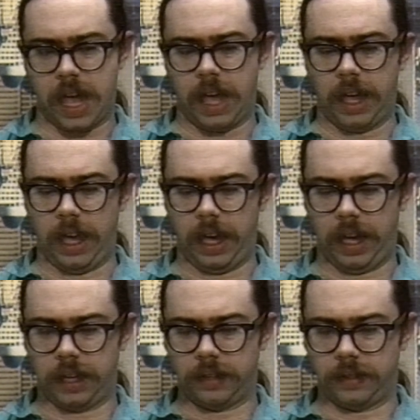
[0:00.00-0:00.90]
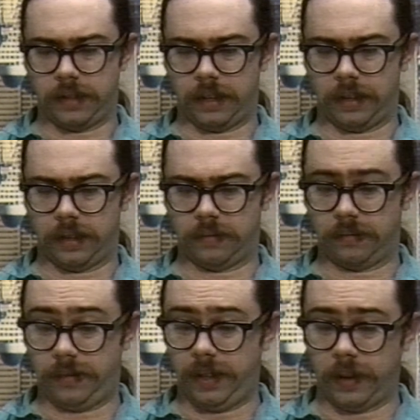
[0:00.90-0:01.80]
And,
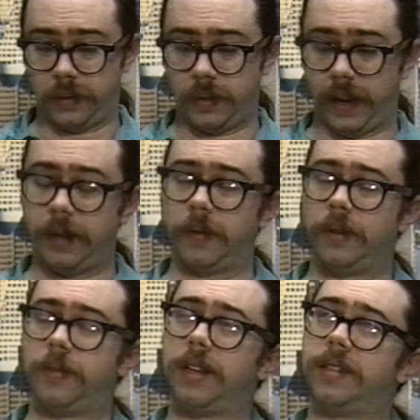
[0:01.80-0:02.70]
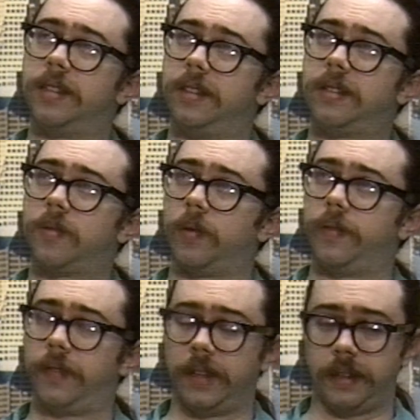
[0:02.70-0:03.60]
you know, to anyone who takes this sort
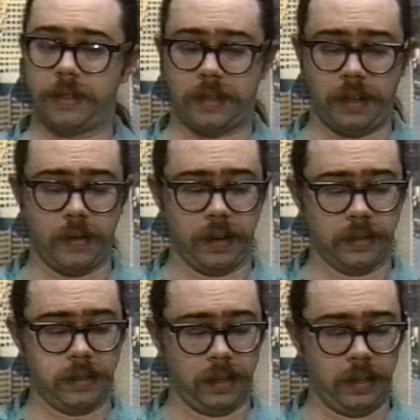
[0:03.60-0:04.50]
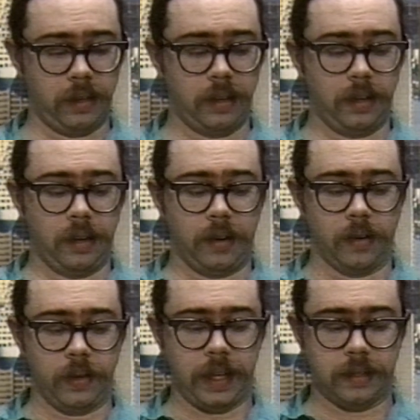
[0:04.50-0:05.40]
of thing seriously,
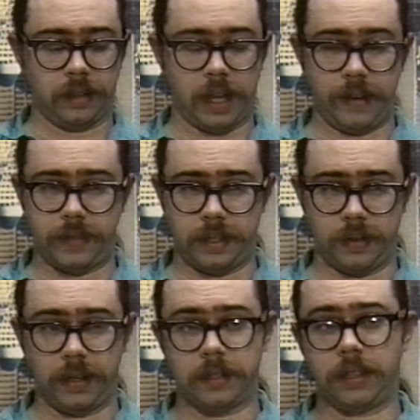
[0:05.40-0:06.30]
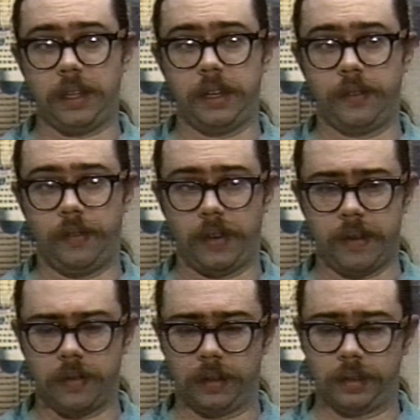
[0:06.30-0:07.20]
or who takes life seriously in
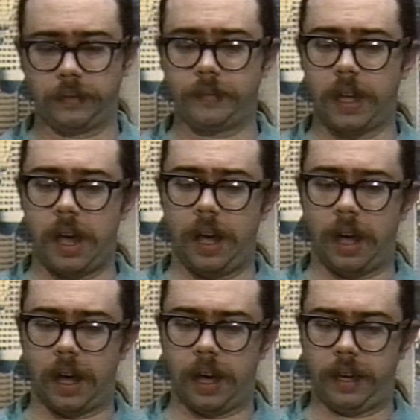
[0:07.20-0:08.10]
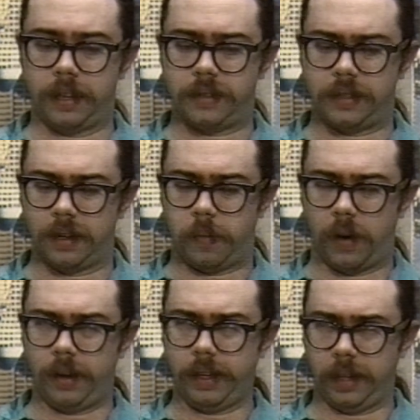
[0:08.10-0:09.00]
general, it's an
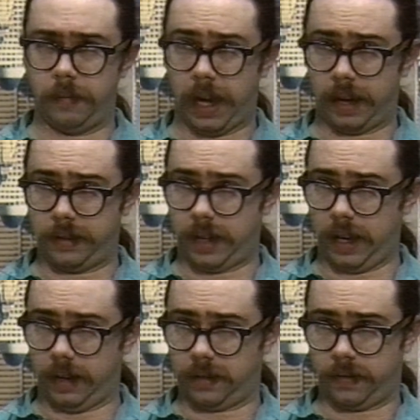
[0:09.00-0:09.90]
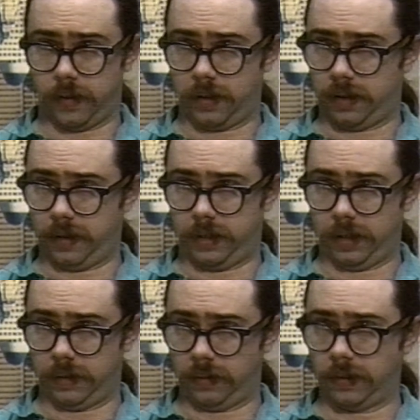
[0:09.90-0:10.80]
appallingly bad taste for her
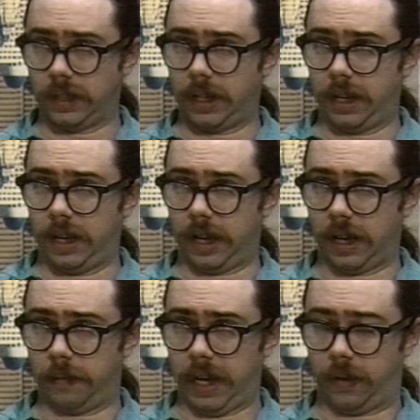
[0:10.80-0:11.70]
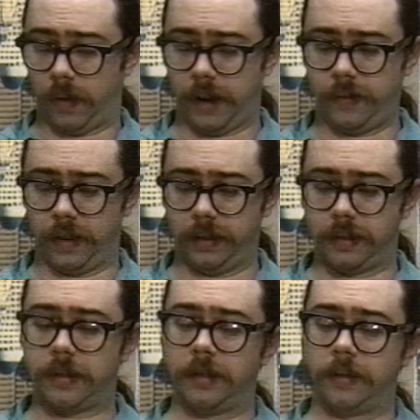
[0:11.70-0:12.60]
to make
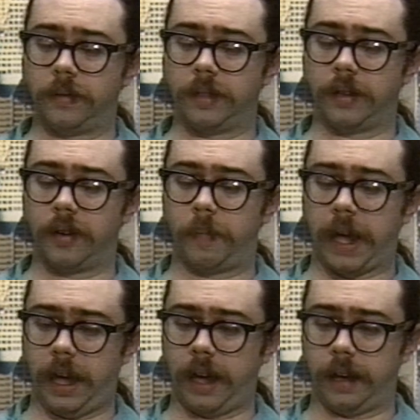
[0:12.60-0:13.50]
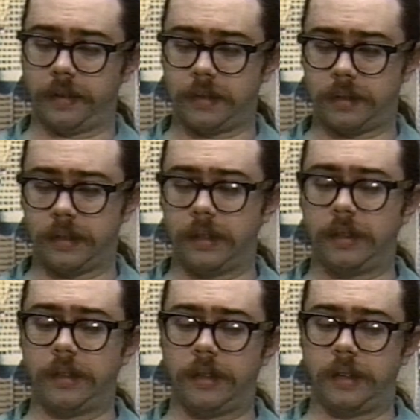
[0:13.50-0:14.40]
reference to her past
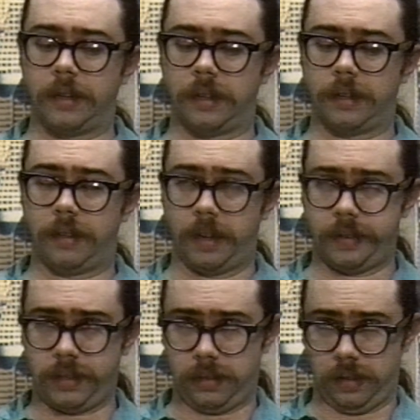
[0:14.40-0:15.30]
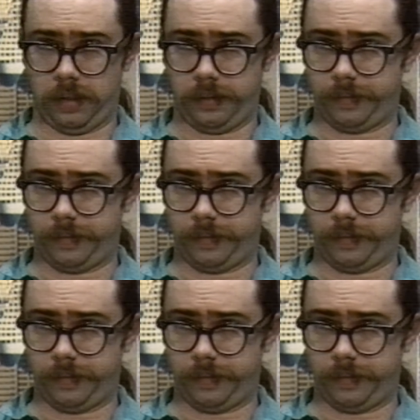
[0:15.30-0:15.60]
thusly.